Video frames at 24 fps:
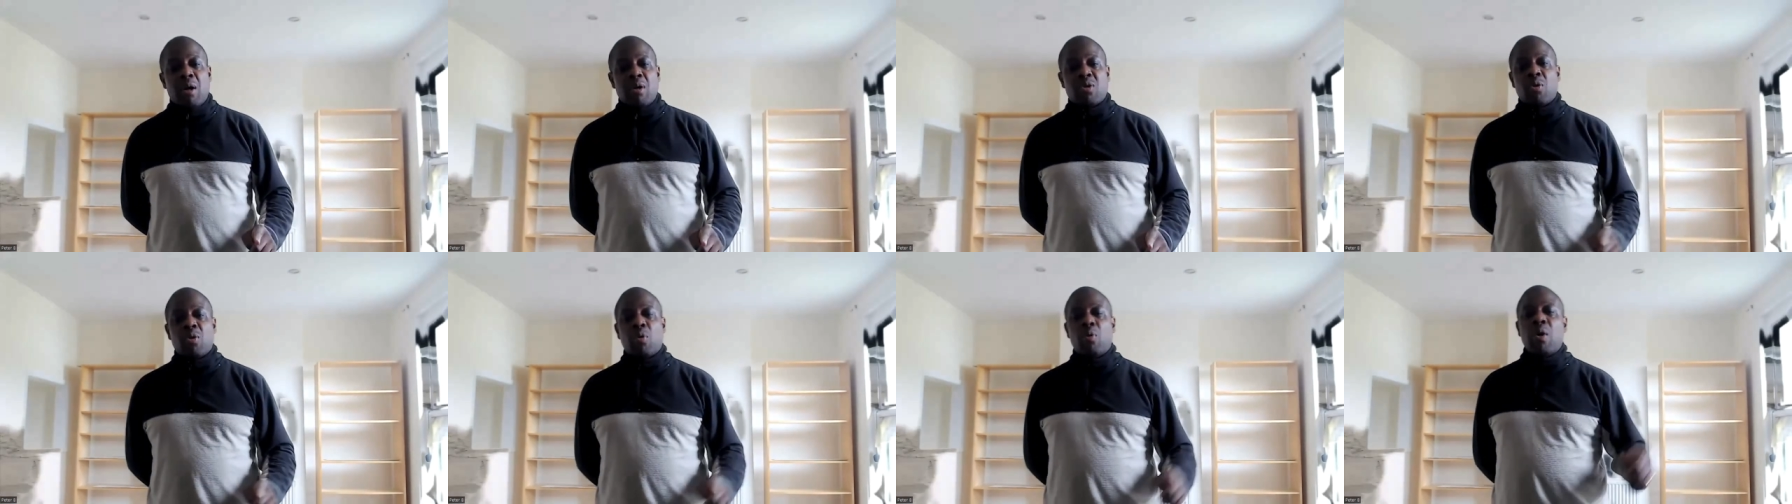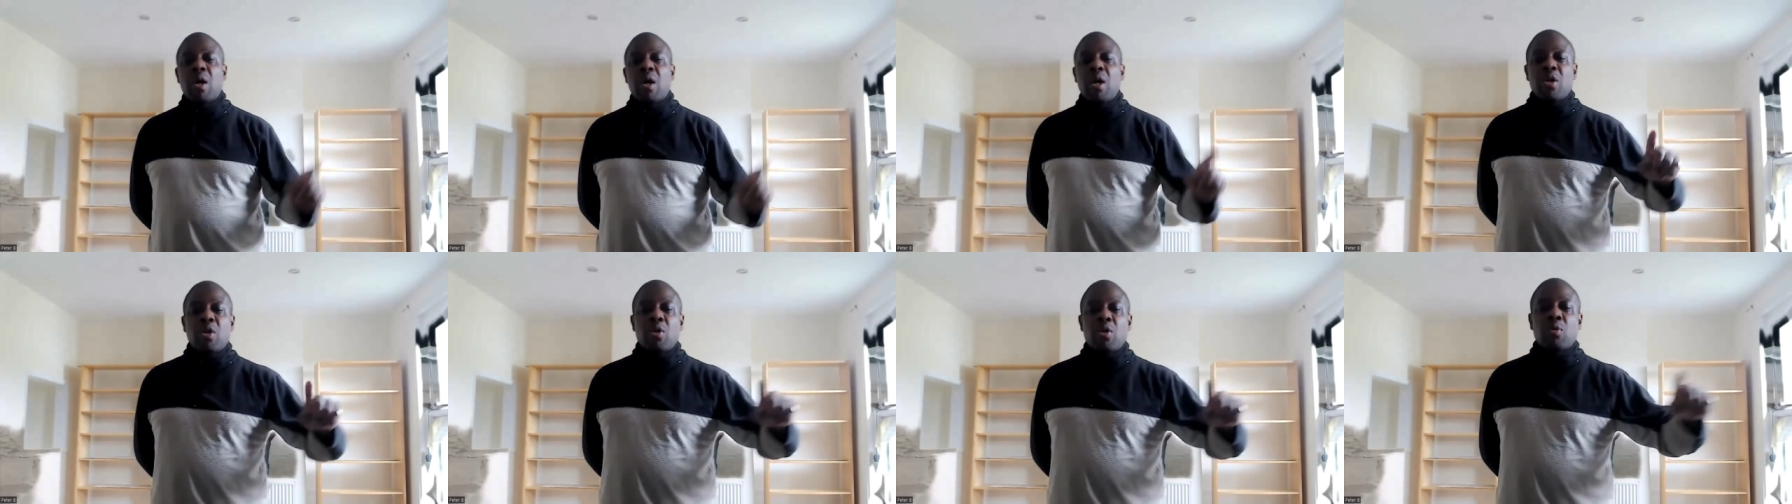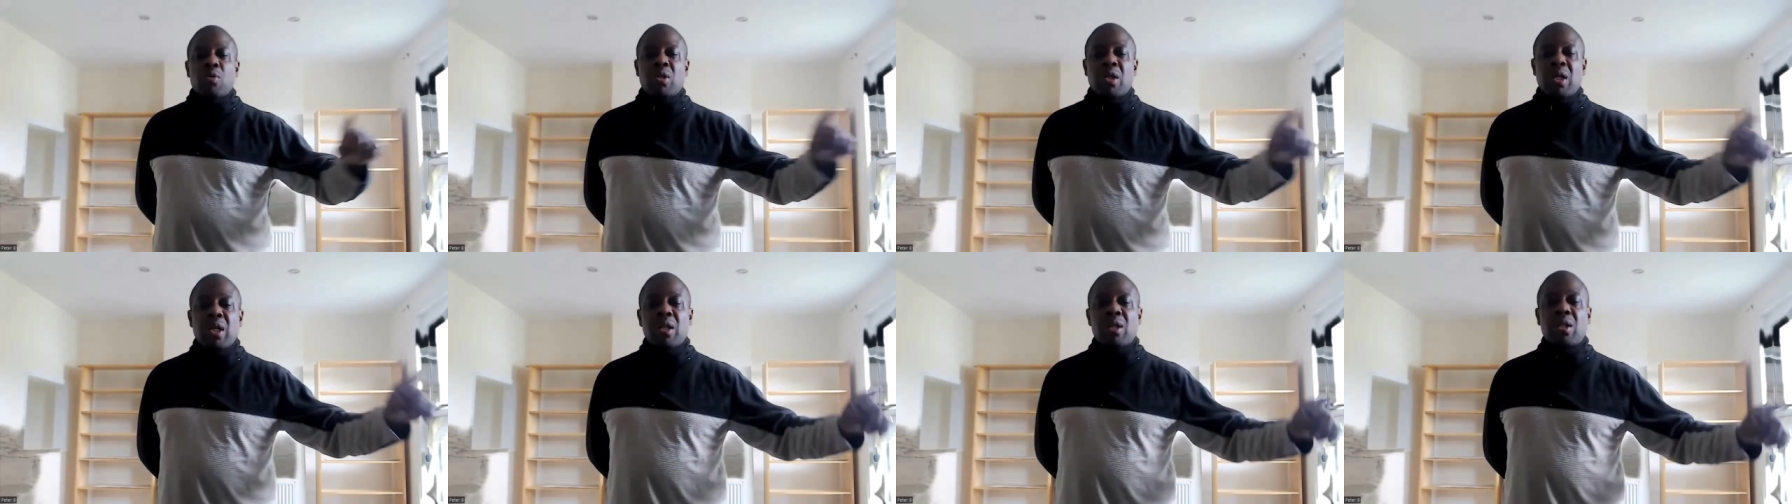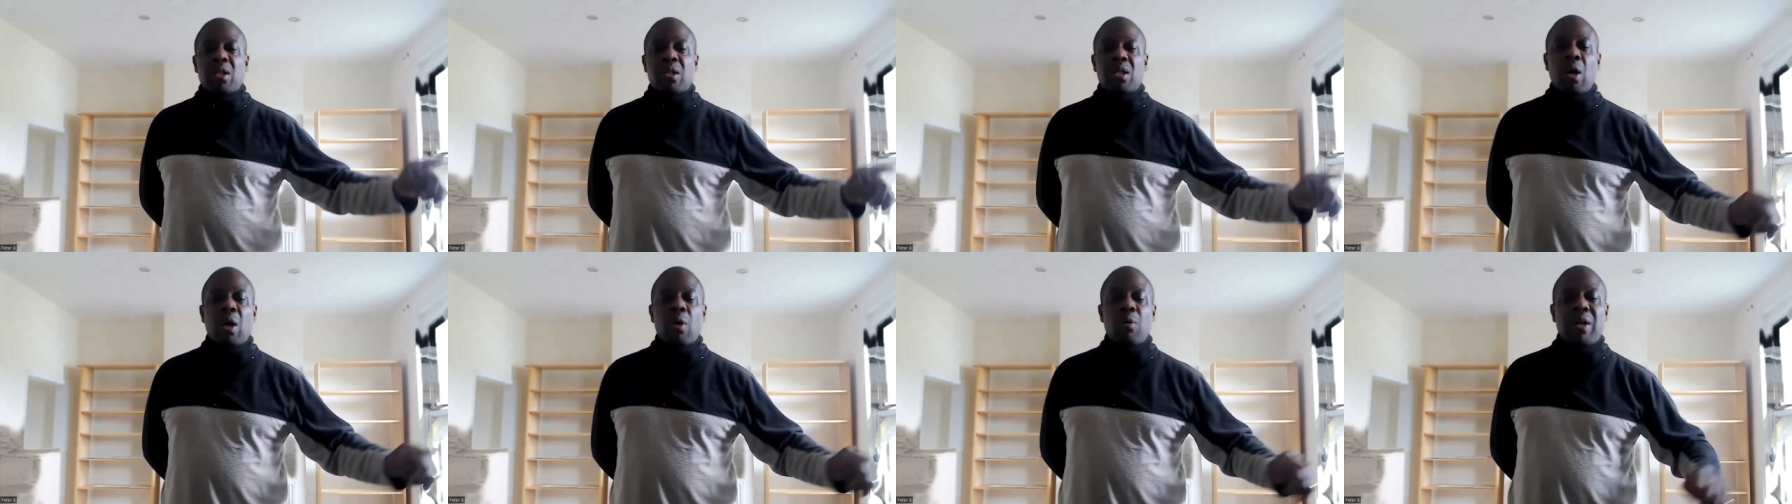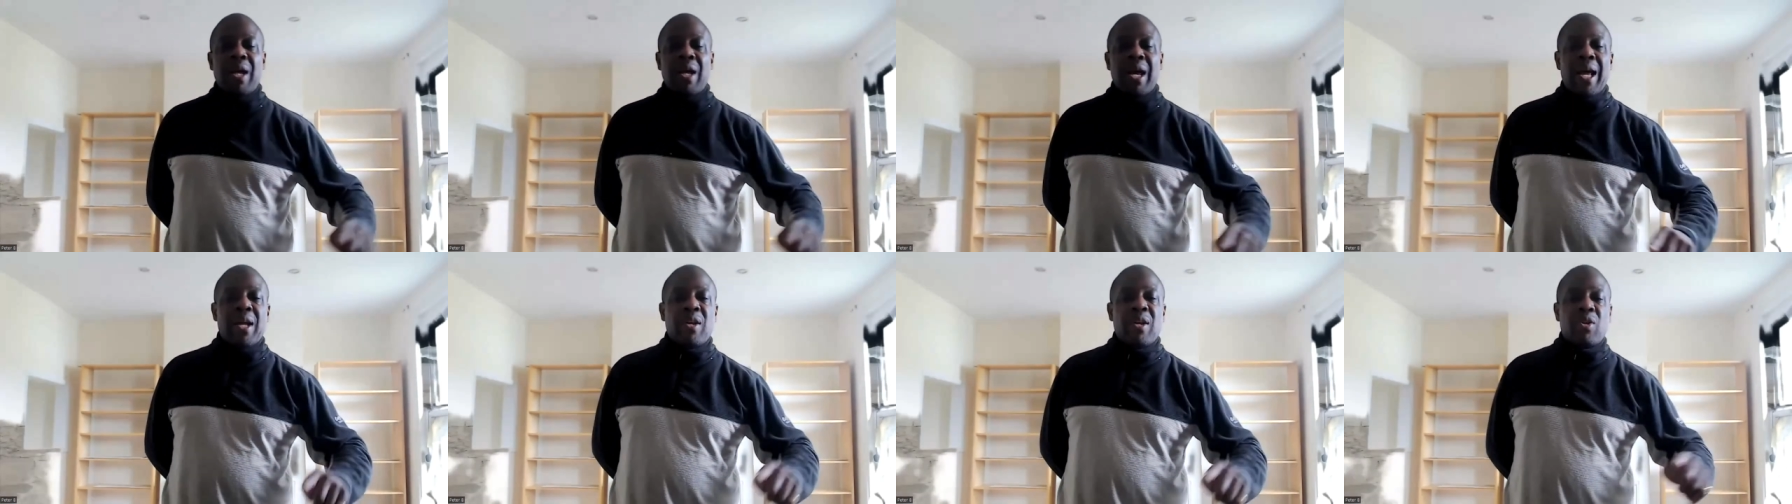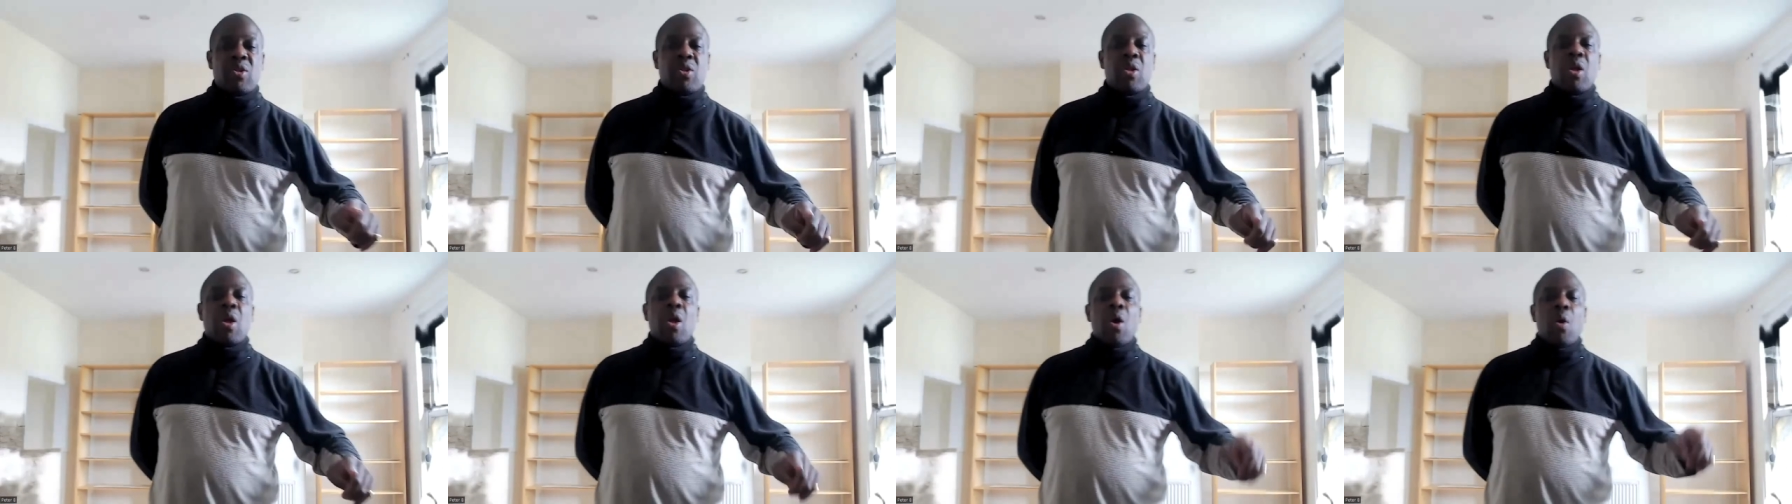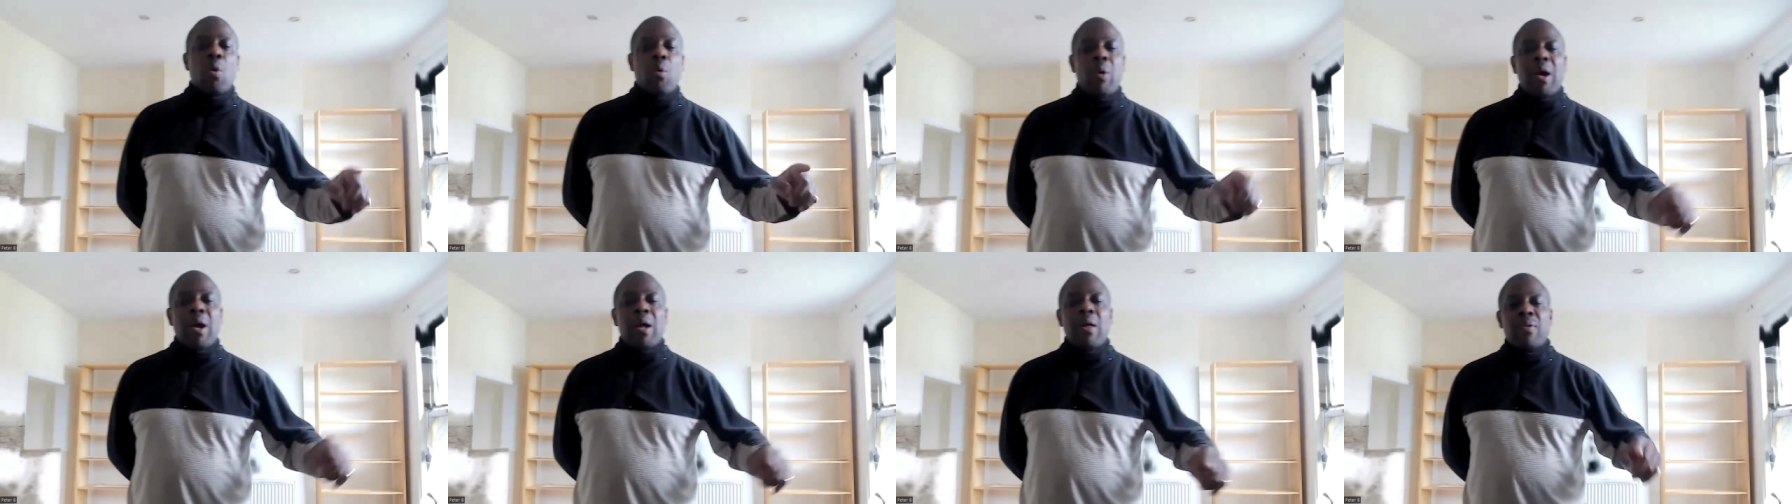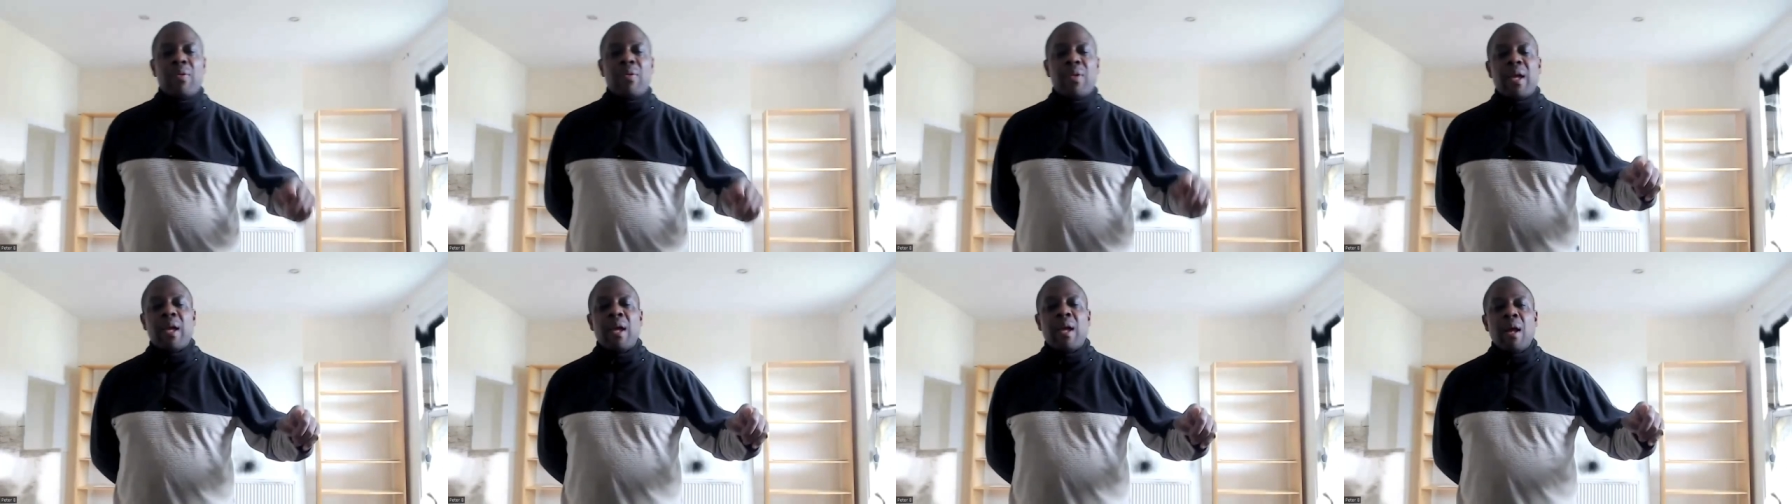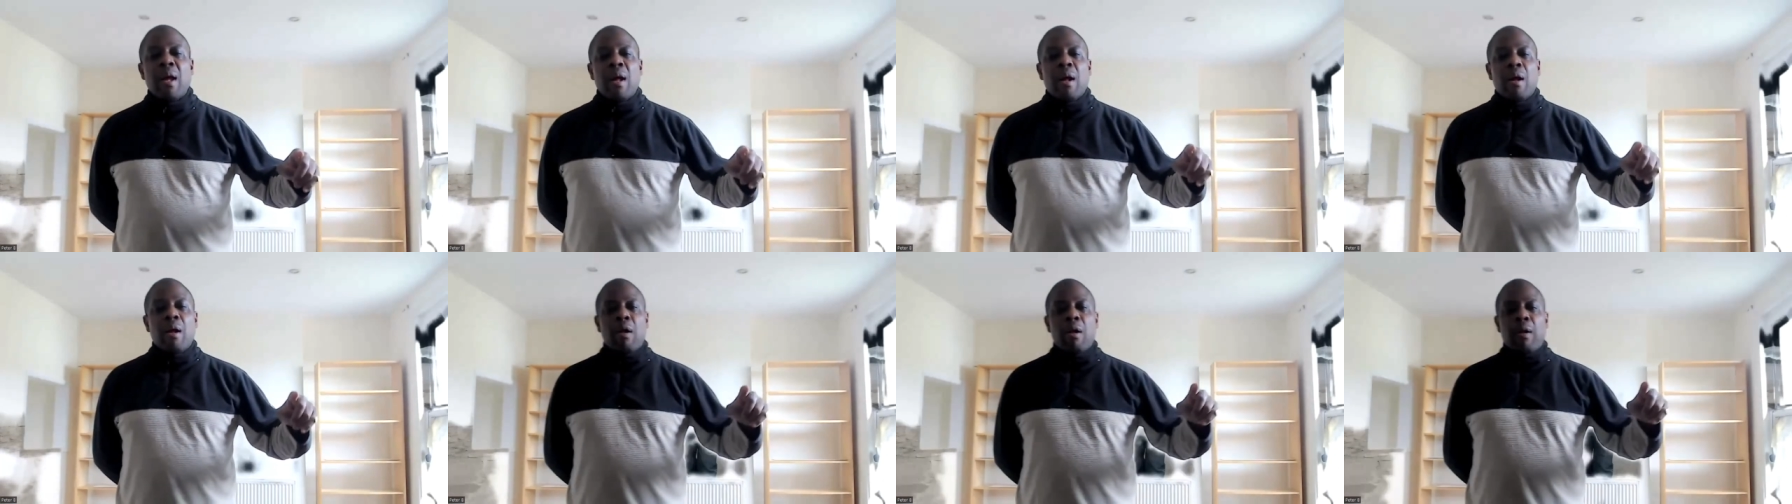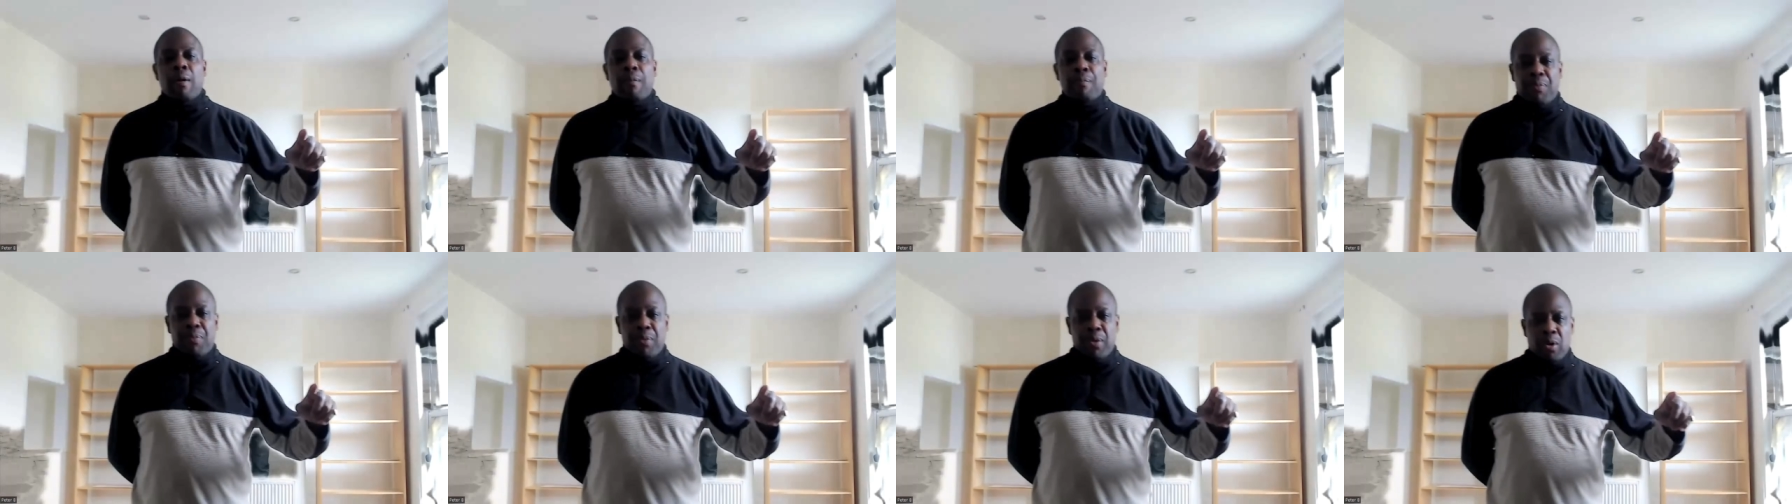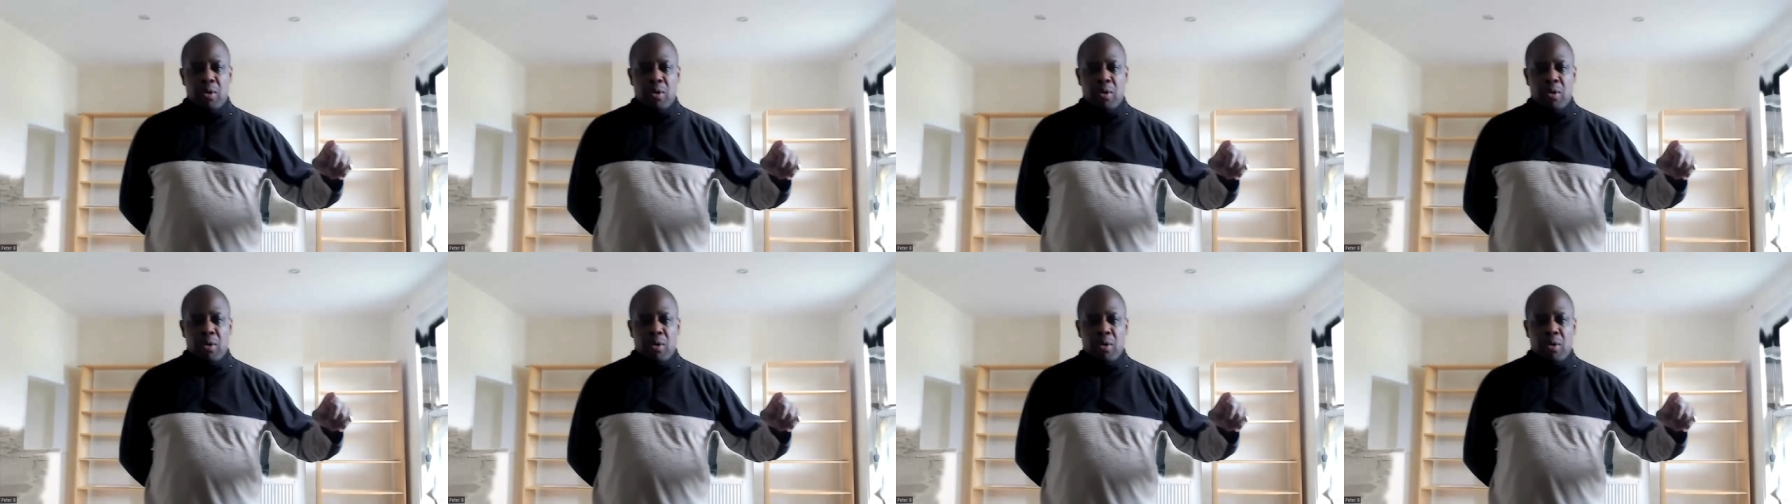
Castle, you'll see a stone etched where the uh,